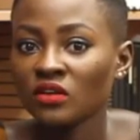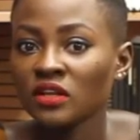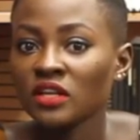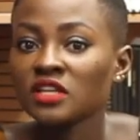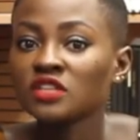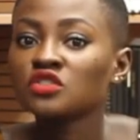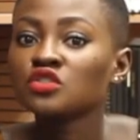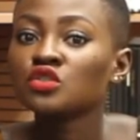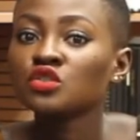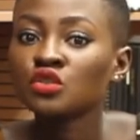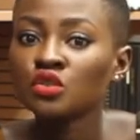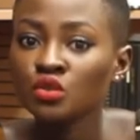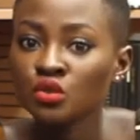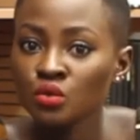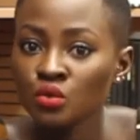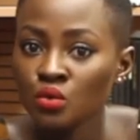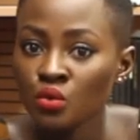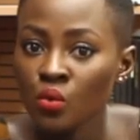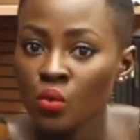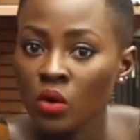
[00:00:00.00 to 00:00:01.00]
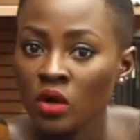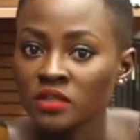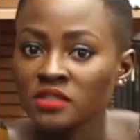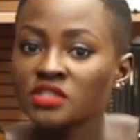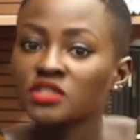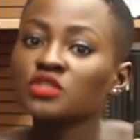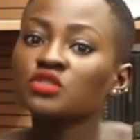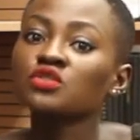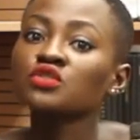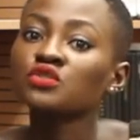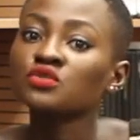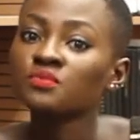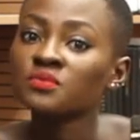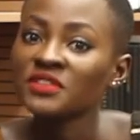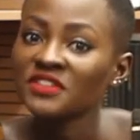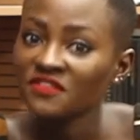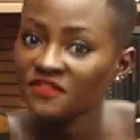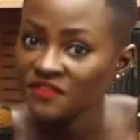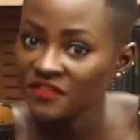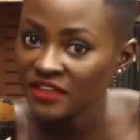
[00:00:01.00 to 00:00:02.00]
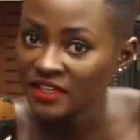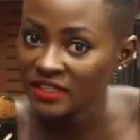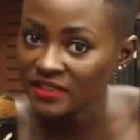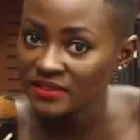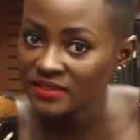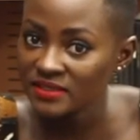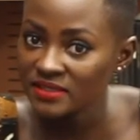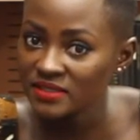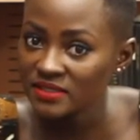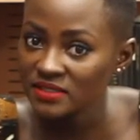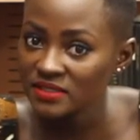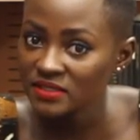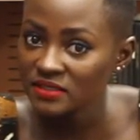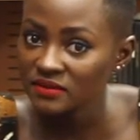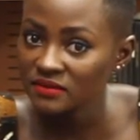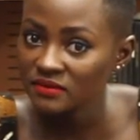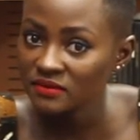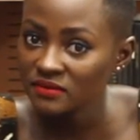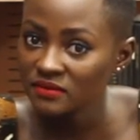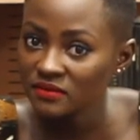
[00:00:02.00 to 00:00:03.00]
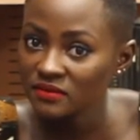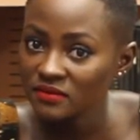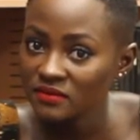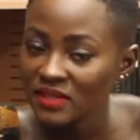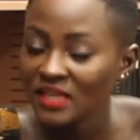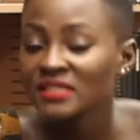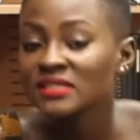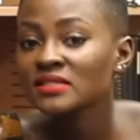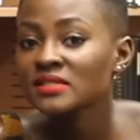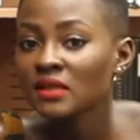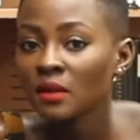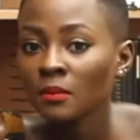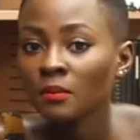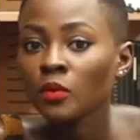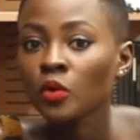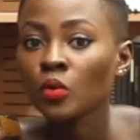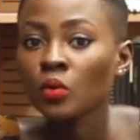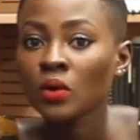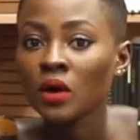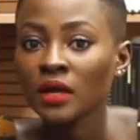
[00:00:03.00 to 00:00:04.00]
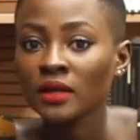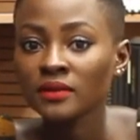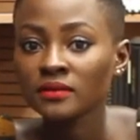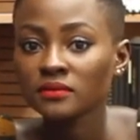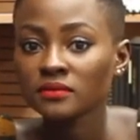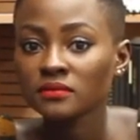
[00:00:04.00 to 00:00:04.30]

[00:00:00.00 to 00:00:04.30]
unless you want it to be fixed. That's number one.